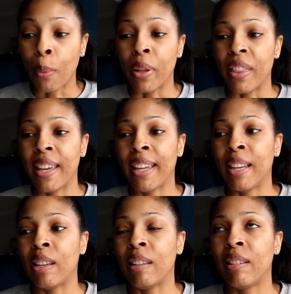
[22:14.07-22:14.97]
But
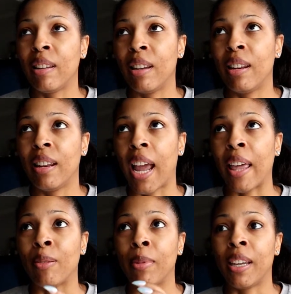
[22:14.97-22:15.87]
then
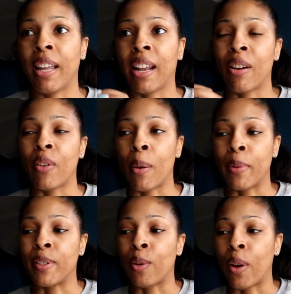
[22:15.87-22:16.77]
at the beginning of
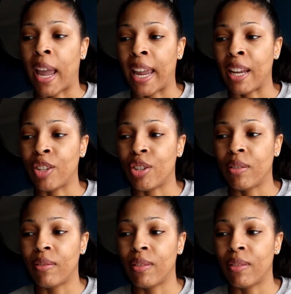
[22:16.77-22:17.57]
episode 8,